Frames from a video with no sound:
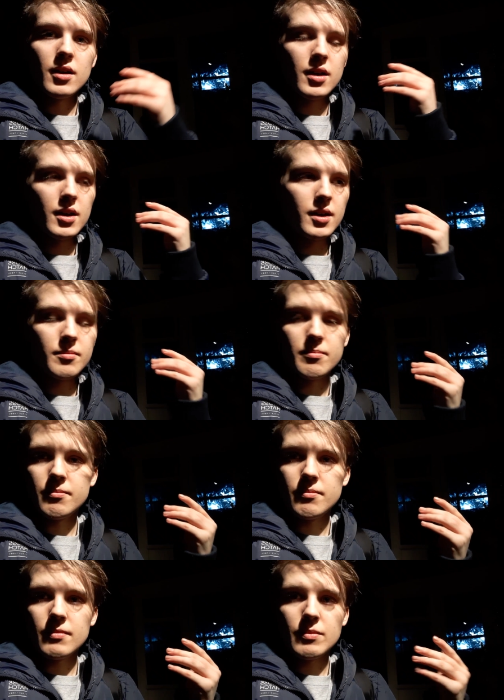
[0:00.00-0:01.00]
Um,
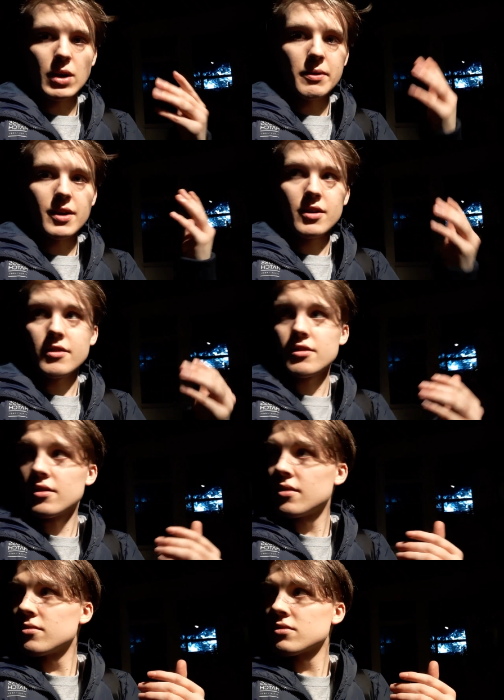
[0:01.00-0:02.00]
but anyway guys,
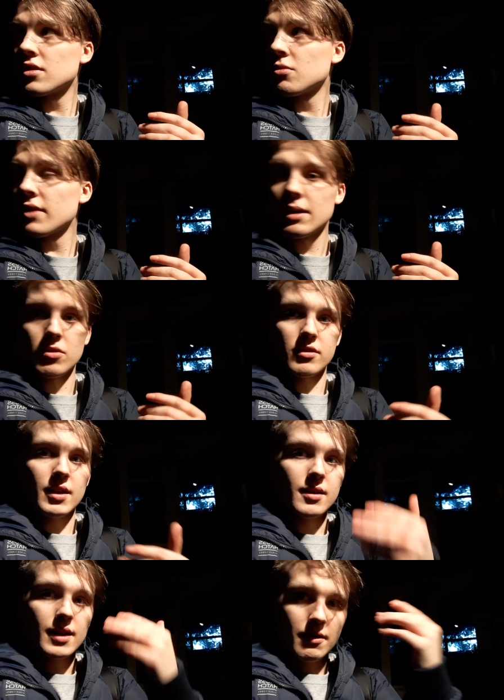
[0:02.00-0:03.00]
don't know what that was
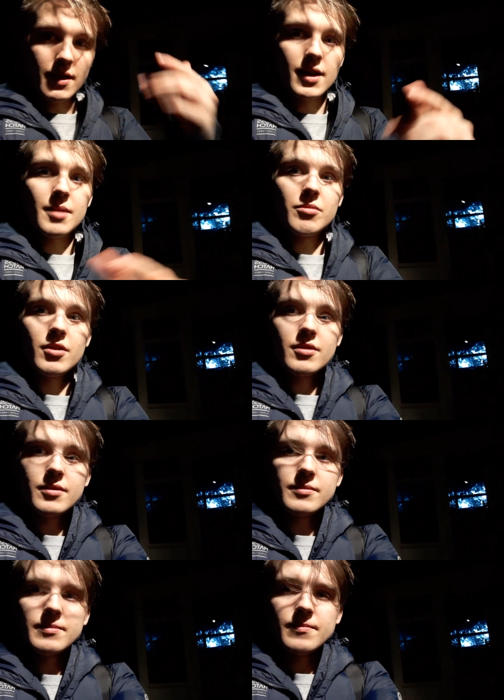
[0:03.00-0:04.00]
then, anyway, Keep Right
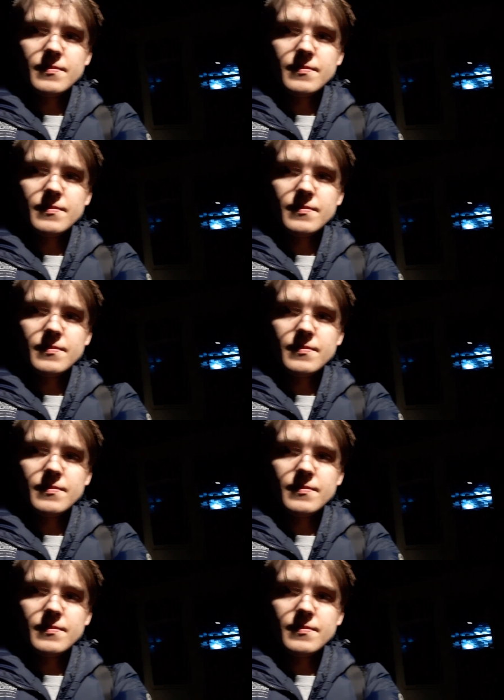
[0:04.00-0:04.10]
on.